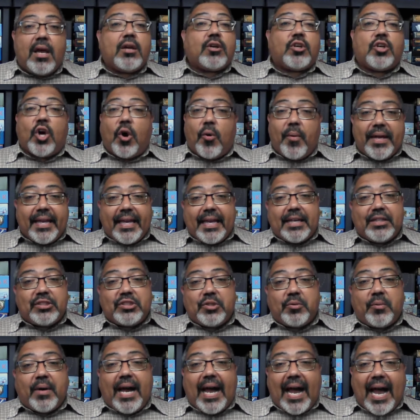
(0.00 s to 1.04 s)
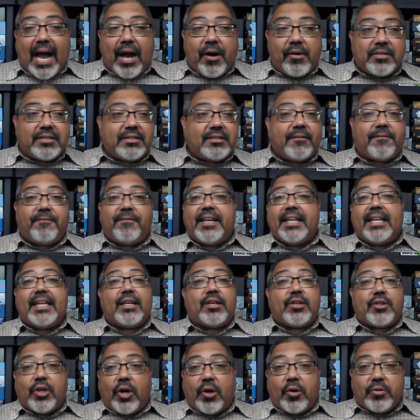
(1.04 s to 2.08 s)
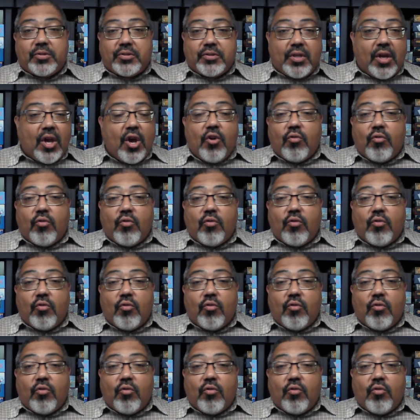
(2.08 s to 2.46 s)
going into a house, defeating ghosts,